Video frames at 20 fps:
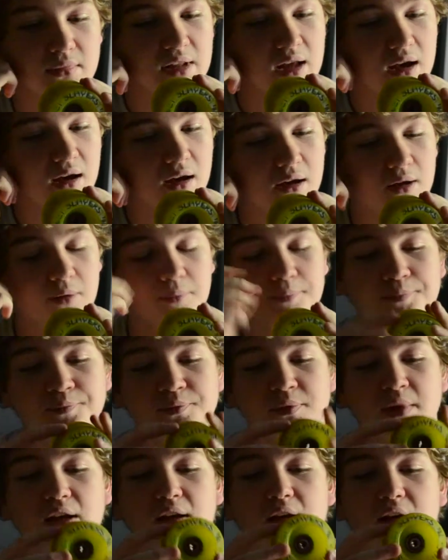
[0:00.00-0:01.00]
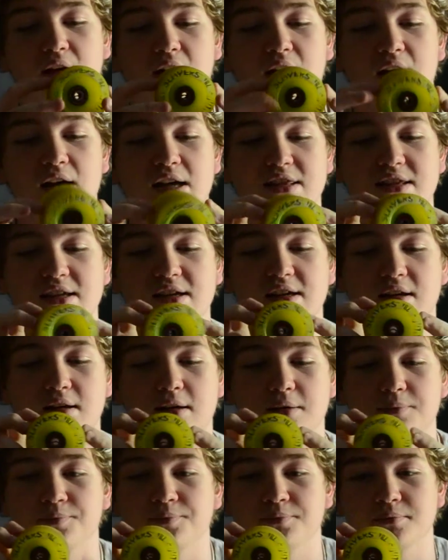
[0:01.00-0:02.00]
I
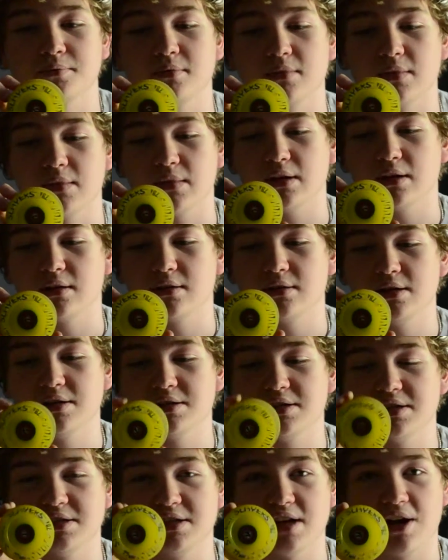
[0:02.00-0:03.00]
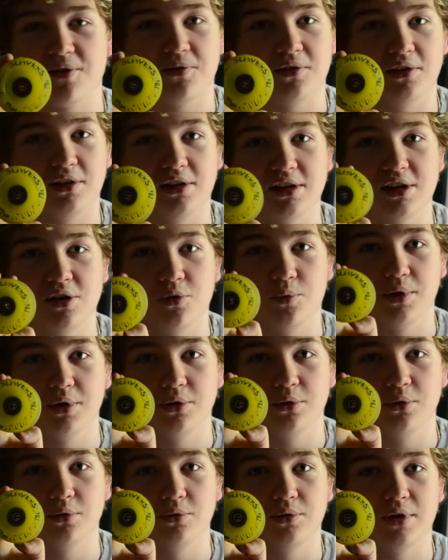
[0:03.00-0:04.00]
think this is definitely a
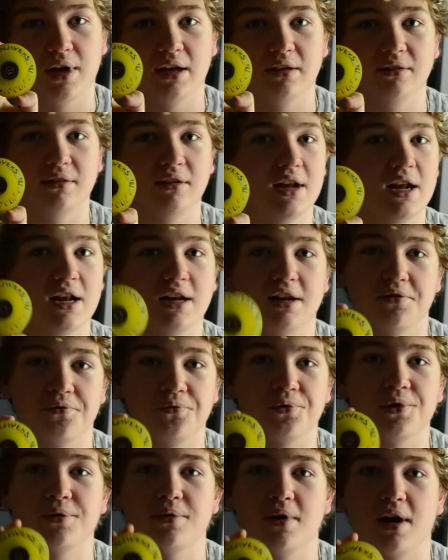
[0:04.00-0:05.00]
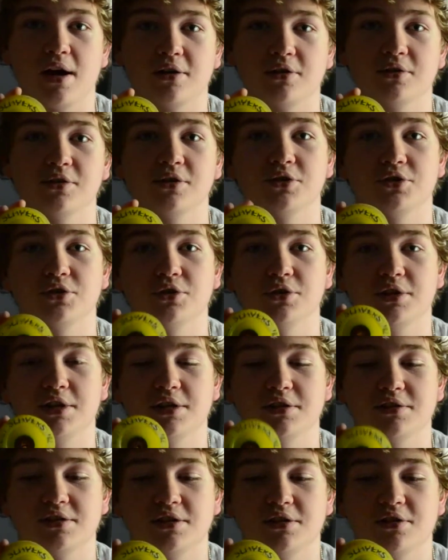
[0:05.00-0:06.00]
wheel that any freerider should
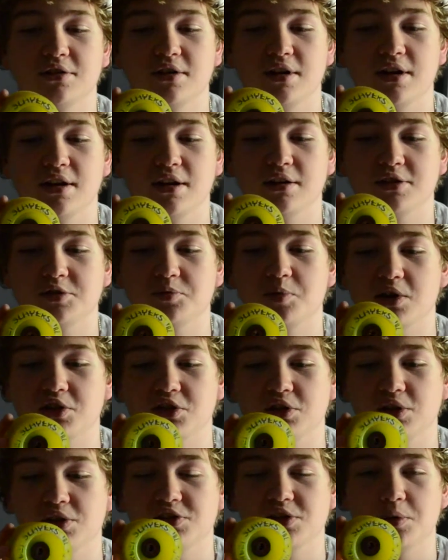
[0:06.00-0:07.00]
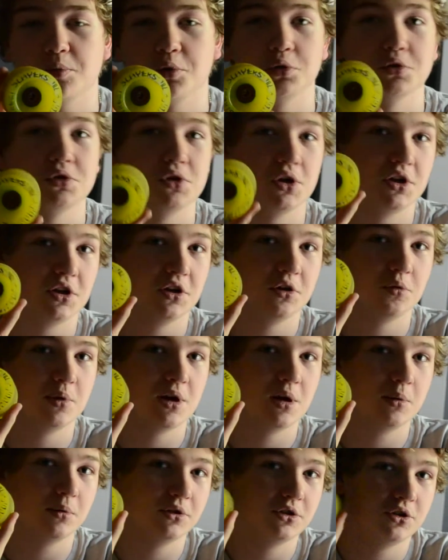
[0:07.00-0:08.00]
consider, especially someone who's looking to
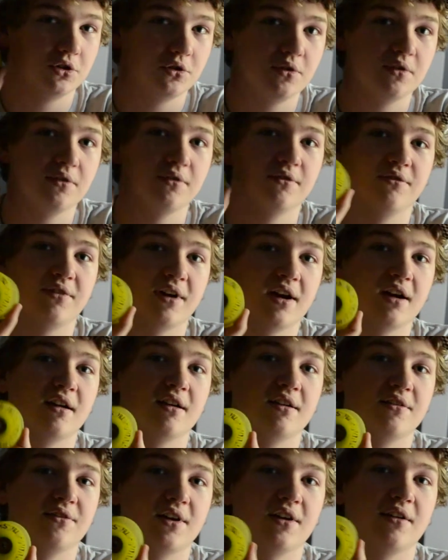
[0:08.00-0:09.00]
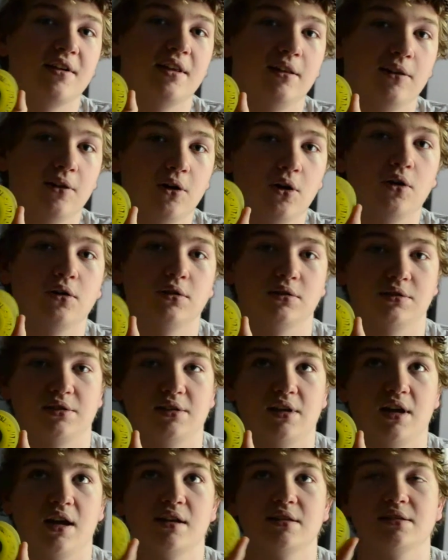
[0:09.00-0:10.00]
be able to do very, very long
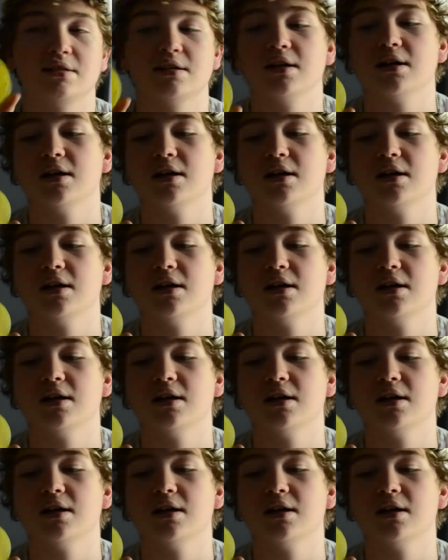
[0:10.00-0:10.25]
slides.